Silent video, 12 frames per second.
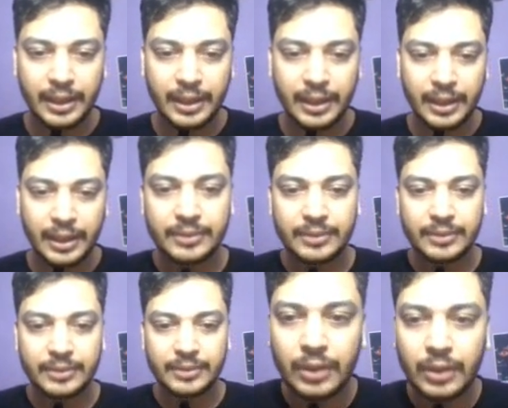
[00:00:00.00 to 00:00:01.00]
of this
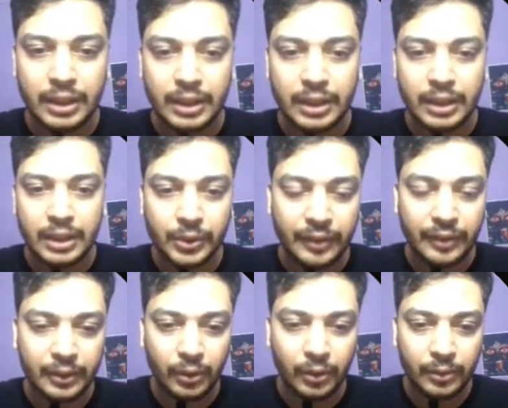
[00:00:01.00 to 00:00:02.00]
value, the use
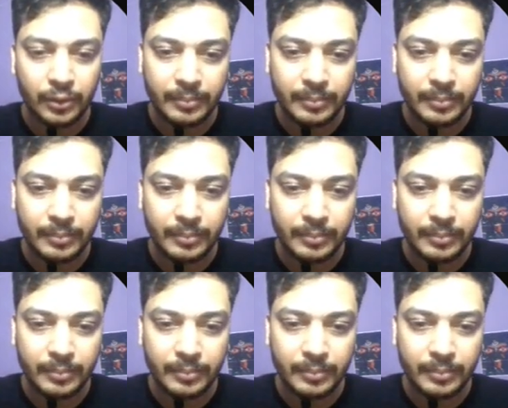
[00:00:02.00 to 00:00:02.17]
effect hook will